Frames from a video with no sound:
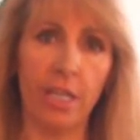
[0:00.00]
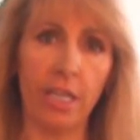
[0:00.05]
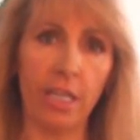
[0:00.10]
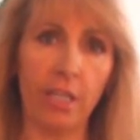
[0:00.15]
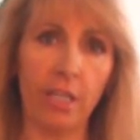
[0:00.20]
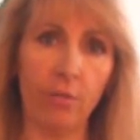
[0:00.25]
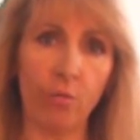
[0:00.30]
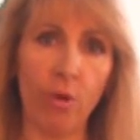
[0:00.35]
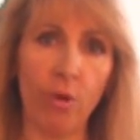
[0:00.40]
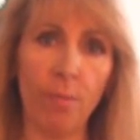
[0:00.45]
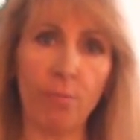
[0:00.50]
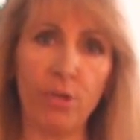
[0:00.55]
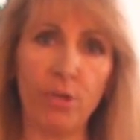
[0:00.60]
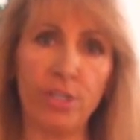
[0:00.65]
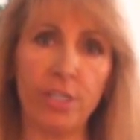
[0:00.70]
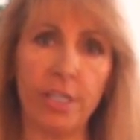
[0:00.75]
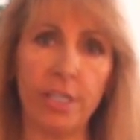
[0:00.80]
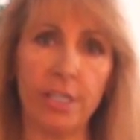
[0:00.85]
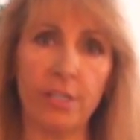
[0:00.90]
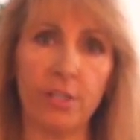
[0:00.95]
It
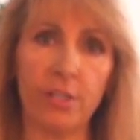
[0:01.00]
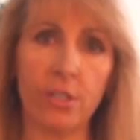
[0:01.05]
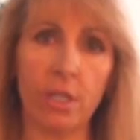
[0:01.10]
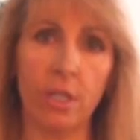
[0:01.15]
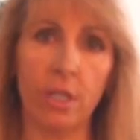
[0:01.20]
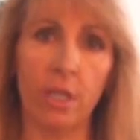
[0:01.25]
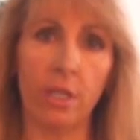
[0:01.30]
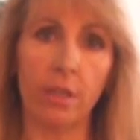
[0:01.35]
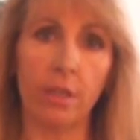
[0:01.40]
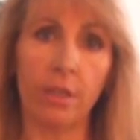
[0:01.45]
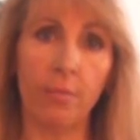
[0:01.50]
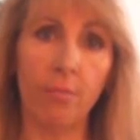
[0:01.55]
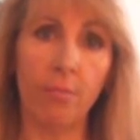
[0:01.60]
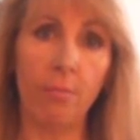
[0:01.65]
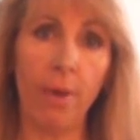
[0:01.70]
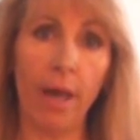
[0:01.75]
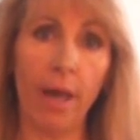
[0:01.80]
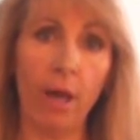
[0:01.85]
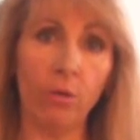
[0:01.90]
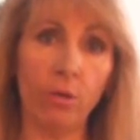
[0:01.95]
represents the
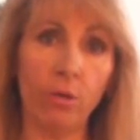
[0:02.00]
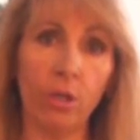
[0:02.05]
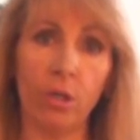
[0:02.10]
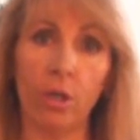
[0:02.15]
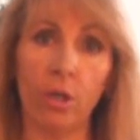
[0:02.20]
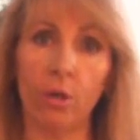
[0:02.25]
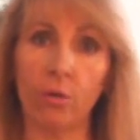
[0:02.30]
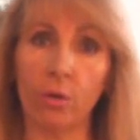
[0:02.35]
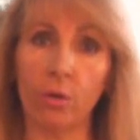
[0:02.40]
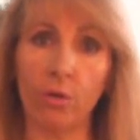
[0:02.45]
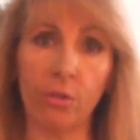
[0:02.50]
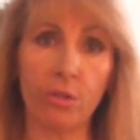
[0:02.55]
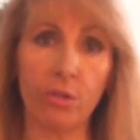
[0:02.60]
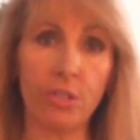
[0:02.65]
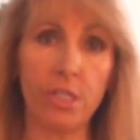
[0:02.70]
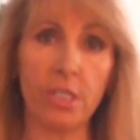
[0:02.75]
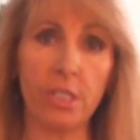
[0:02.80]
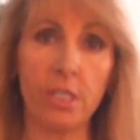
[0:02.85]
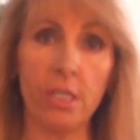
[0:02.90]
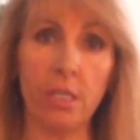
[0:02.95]
mountain goat or the
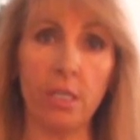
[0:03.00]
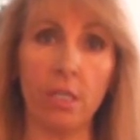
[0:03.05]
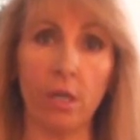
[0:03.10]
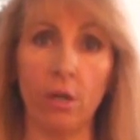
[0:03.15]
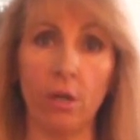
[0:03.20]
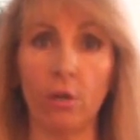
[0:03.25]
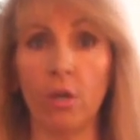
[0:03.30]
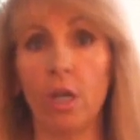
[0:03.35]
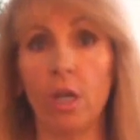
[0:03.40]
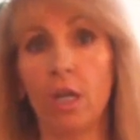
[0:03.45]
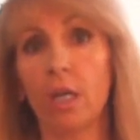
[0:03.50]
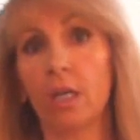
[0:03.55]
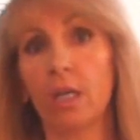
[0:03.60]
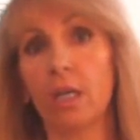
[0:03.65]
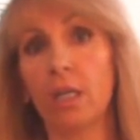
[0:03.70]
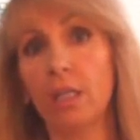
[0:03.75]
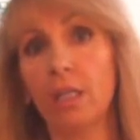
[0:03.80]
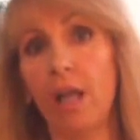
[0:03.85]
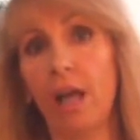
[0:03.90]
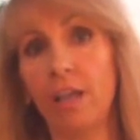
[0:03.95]
sea goat
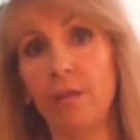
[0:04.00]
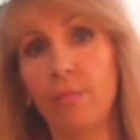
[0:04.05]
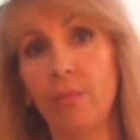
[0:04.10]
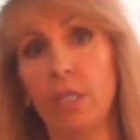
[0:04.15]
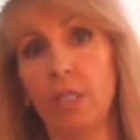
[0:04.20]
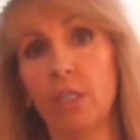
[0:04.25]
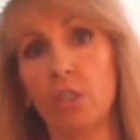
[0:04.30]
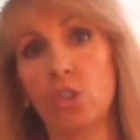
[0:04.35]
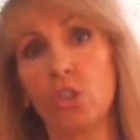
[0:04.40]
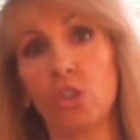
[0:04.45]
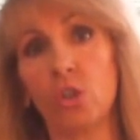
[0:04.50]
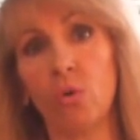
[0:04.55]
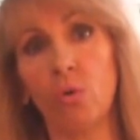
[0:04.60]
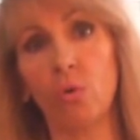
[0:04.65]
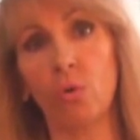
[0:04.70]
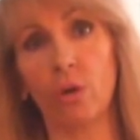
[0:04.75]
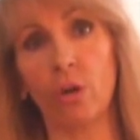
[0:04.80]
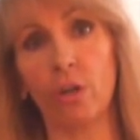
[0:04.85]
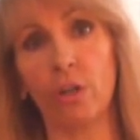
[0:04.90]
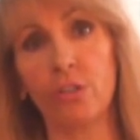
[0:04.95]
climbing
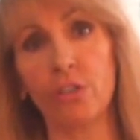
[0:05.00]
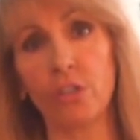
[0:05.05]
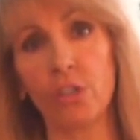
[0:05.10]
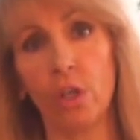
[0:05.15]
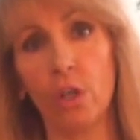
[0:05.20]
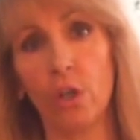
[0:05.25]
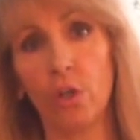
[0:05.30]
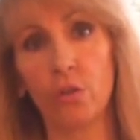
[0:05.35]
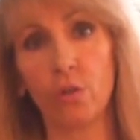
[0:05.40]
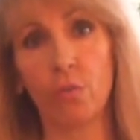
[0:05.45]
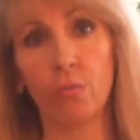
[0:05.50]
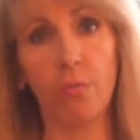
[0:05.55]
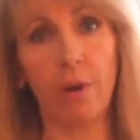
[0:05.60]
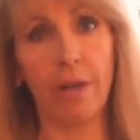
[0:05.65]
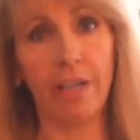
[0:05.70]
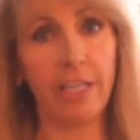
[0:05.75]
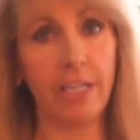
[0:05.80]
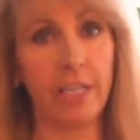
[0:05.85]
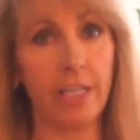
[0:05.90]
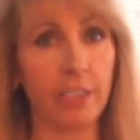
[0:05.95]
towards your
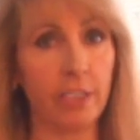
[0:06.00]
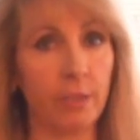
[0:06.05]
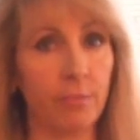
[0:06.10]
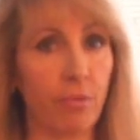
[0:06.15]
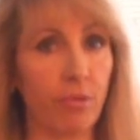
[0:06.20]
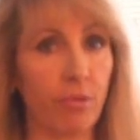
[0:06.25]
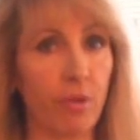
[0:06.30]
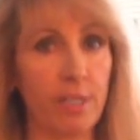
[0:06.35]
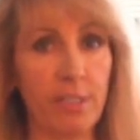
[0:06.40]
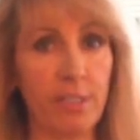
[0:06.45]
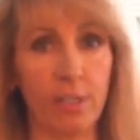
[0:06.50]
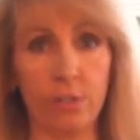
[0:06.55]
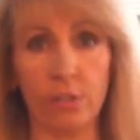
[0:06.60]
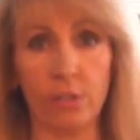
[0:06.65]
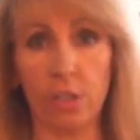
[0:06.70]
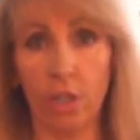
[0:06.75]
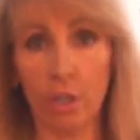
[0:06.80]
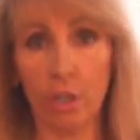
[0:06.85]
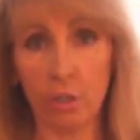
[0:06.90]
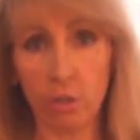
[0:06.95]
mighty I am
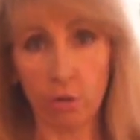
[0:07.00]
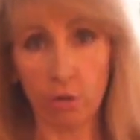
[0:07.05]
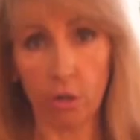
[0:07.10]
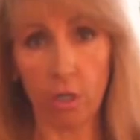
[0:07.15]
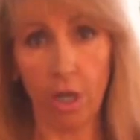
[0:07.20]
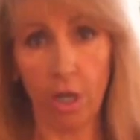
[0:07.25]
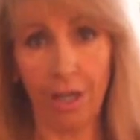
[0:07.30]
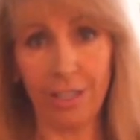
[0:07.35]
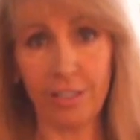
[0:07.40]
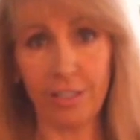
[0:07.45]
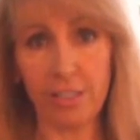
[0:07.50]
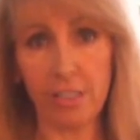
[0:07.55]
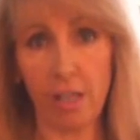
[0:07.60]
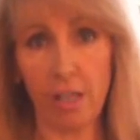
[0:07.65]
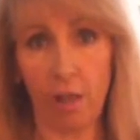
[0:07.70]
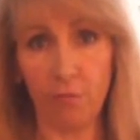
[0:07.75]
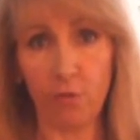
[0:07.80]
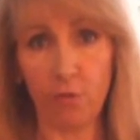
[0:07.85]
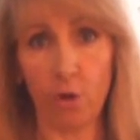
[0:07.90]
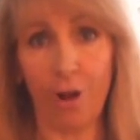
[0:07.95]
presence, your God
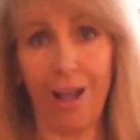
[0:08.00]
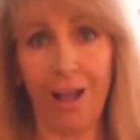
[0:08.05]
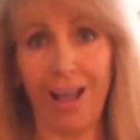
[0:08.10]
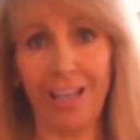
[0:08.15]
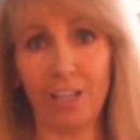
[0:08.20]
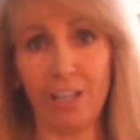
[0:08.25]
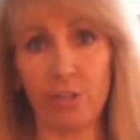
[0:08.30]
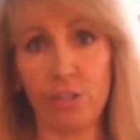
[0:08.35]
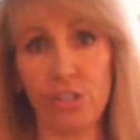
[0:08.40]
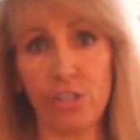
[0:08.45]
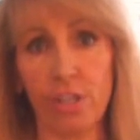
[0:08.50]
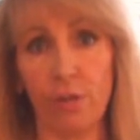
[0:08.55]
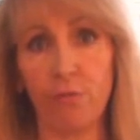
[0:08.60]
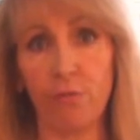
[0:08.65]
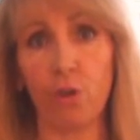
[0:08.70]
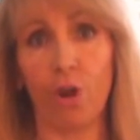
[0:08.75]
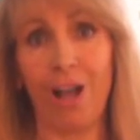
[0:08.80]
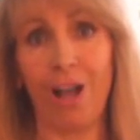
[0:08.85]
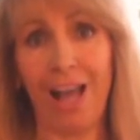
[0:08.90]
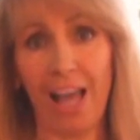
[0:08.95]
self, your
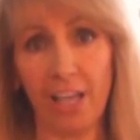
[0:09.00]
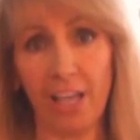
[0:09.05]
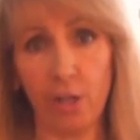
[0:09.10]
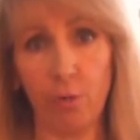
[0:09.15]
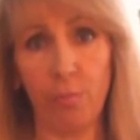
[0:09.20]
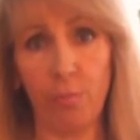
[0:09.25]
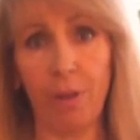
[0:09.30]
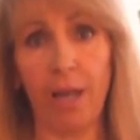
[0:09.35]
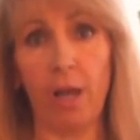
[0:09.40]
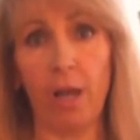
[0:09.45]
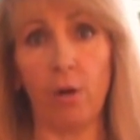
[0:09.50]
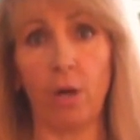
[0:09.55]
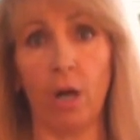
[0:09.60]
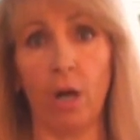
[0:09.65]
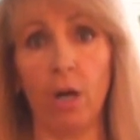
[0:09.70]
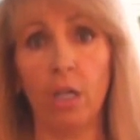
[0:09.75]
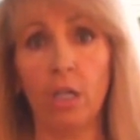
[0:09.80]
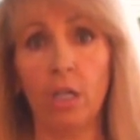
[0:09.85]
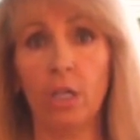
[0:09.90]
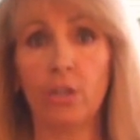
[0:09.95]
higher
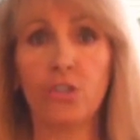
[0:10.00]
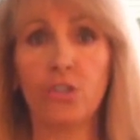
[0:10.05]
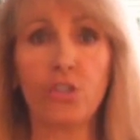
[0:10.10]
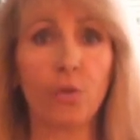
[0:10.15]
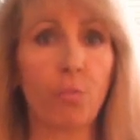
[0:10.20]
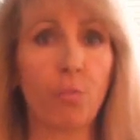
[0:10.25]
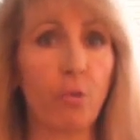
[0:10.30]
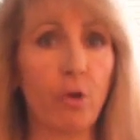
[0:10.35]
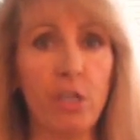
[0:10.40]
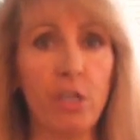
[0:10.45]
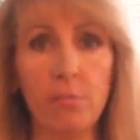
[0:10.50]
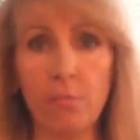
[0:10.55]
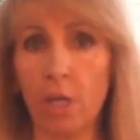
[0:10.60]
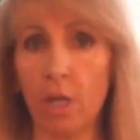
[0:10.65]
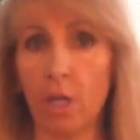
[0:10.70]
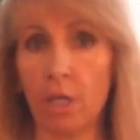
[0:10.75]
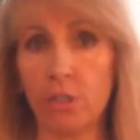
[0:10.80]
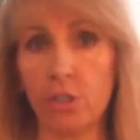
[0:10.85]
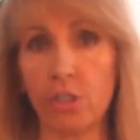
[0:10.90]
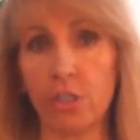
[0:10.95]
power, supreme
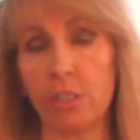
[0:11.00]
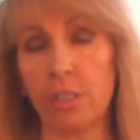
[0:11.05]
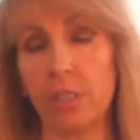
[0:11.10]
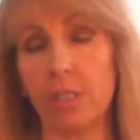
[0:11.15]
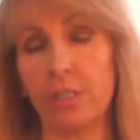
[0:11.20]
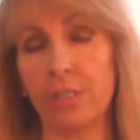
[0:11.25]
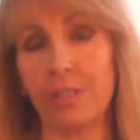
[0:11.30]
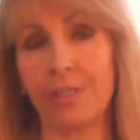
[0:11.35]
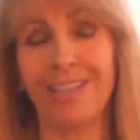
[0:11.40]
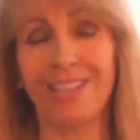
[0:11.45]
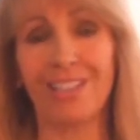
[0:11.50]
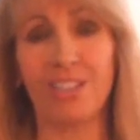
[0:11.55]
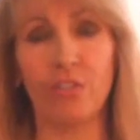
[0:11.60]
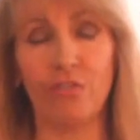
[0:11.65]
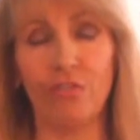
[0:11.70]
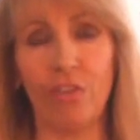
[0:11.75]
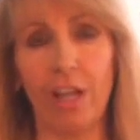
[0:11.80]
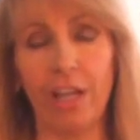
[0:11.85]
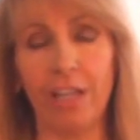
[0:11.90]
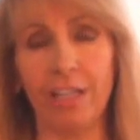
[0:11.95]
consciousness,
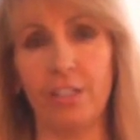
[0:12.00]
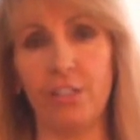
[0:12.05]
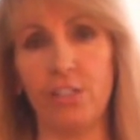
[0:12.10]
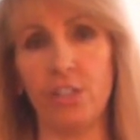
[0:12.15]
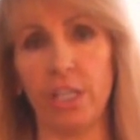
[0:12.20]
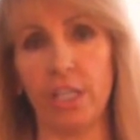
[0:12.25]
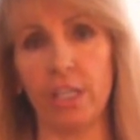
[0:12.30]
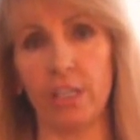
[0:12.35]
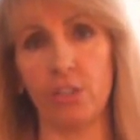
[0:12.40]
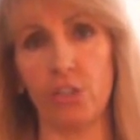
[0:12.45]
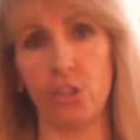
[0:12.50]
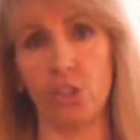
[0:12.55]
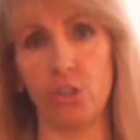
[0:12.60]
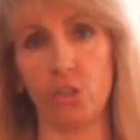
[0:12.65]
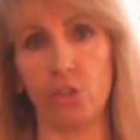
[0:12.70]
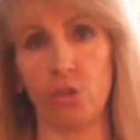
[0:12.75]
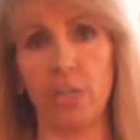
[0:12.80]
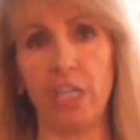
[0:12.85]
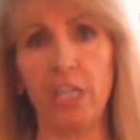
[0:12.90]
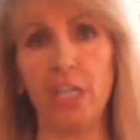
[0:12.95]
divine
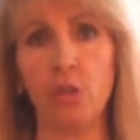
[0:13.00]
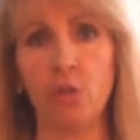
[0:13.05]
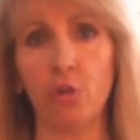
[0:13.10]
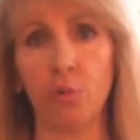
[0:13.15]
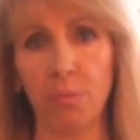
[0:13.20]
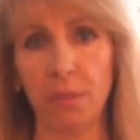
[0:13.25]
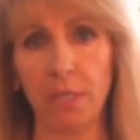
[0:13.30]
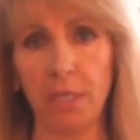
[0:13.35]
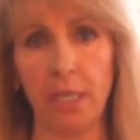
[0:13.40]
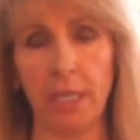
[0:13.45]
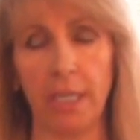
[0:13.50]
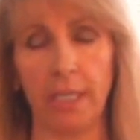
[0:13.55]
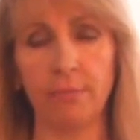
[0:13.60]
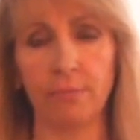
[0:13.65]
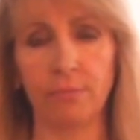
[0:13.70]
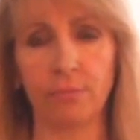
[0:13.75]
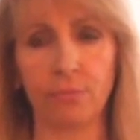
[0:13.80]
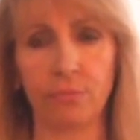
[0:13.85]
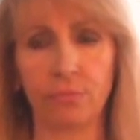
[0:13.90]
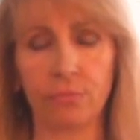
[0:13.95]
intelligence, your inner being,